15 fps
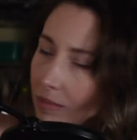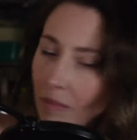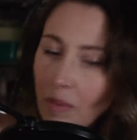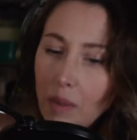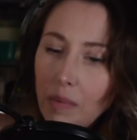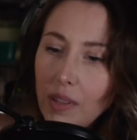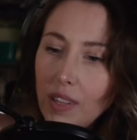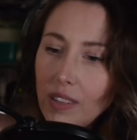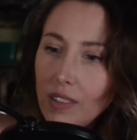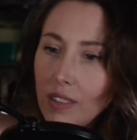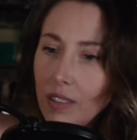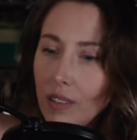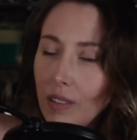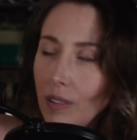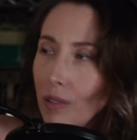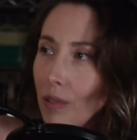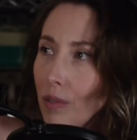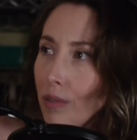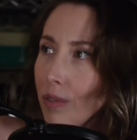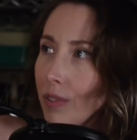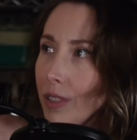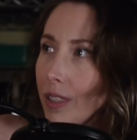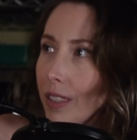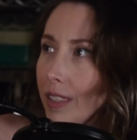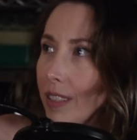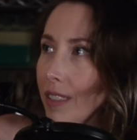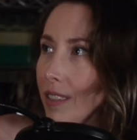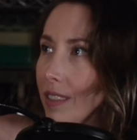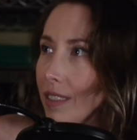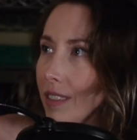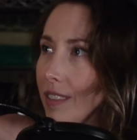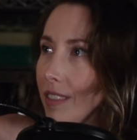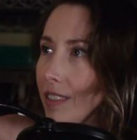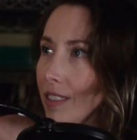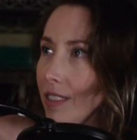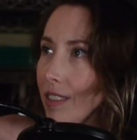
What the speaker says: Maybe this is a goof. It's just